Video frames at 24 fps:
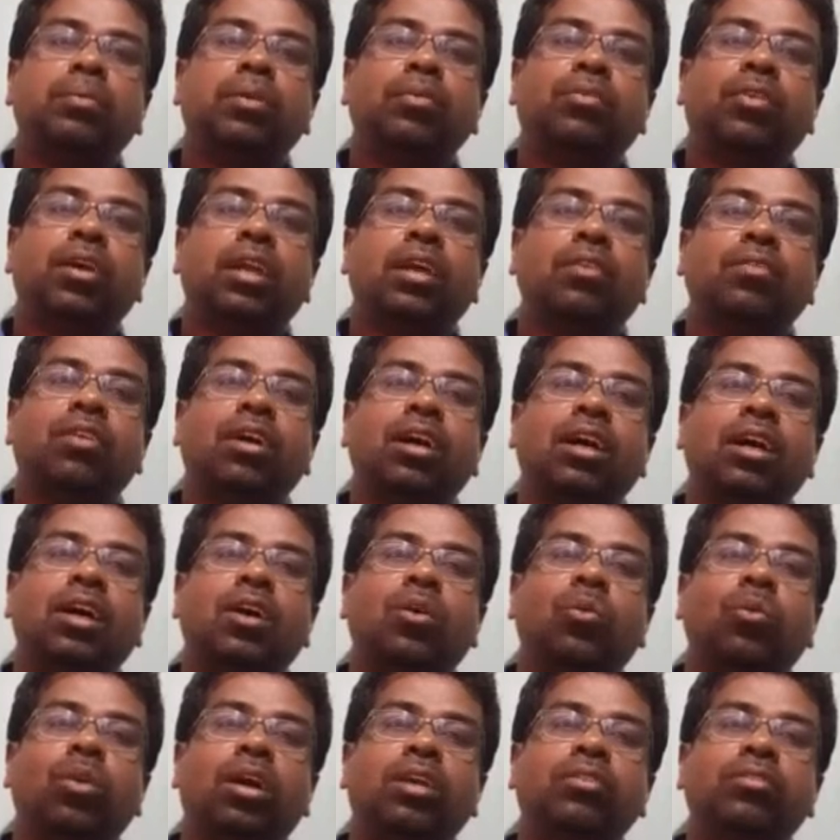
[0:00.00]
If I think of
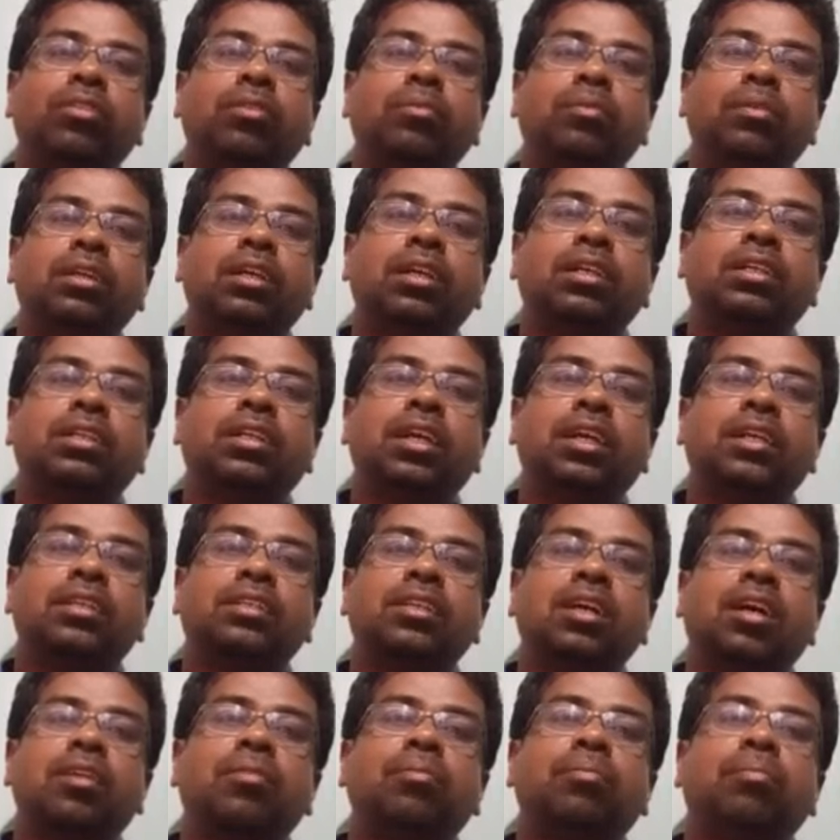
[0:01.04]
people forever,
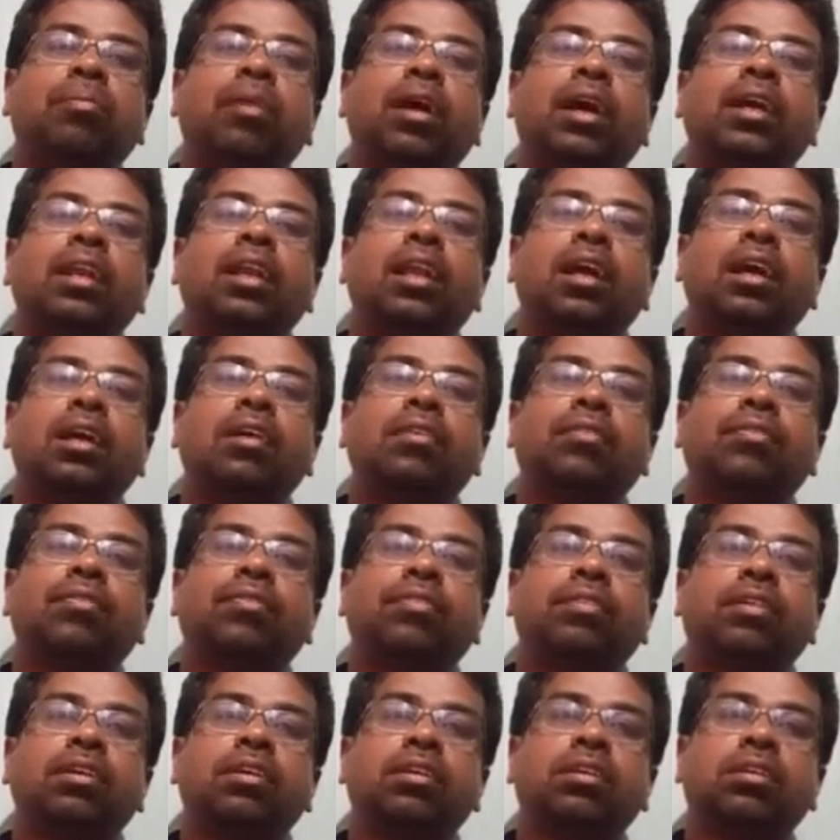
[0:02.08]
what will be the status of
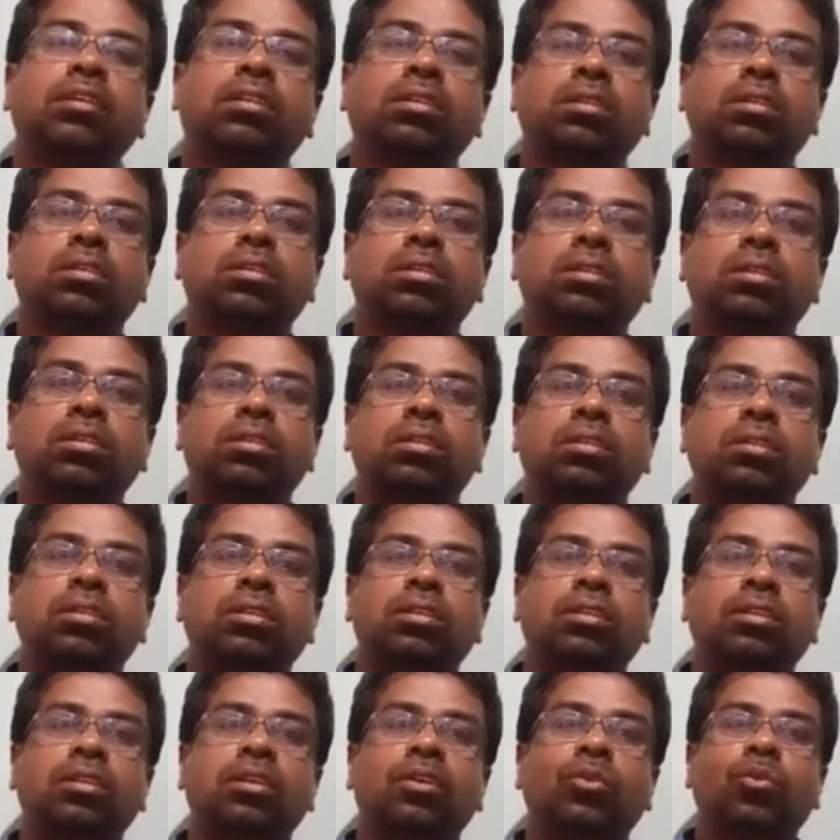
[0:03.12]
my life?
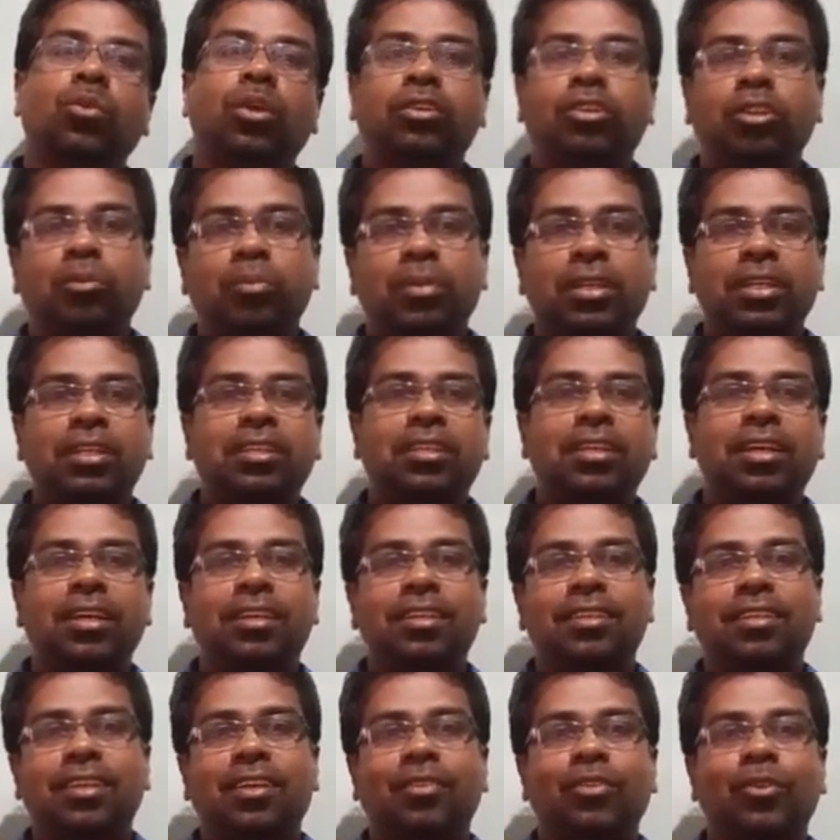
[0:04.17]

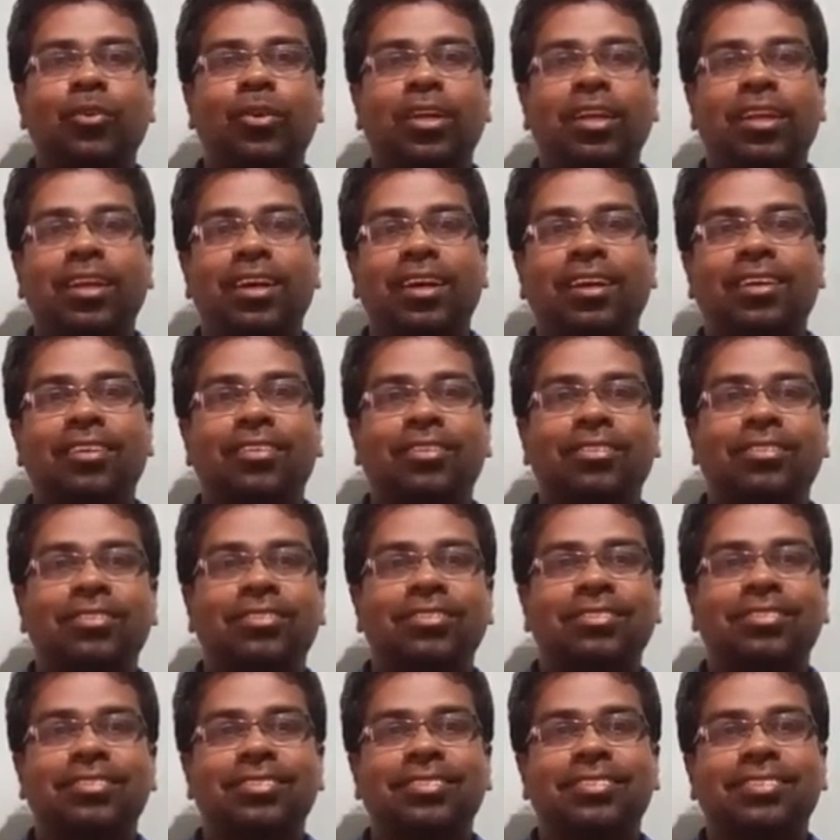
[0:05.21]
What will be the status
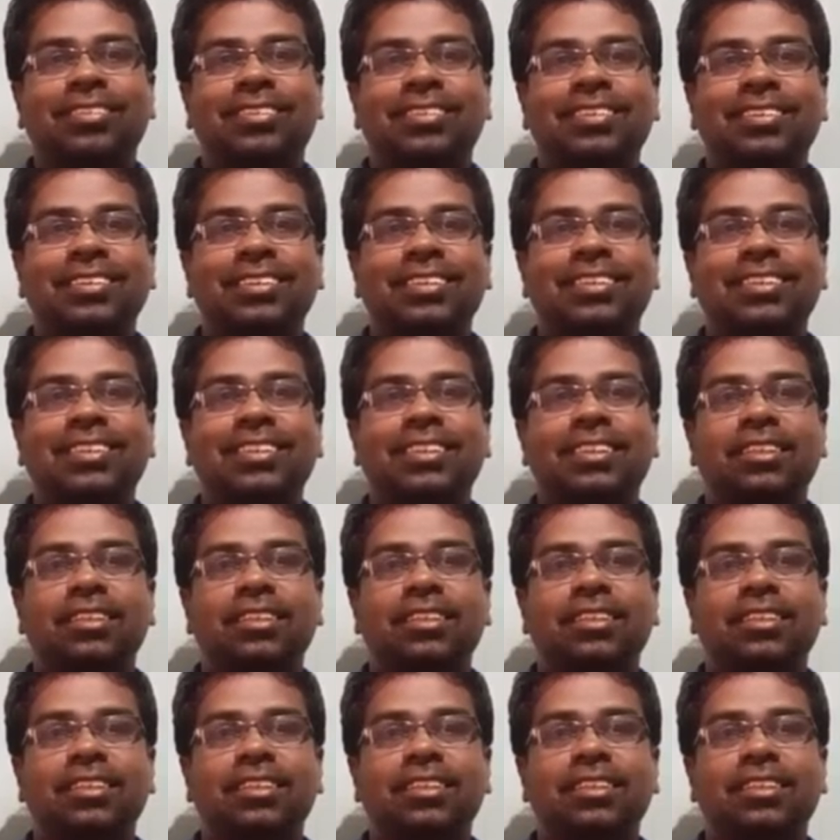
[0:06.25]
of your life?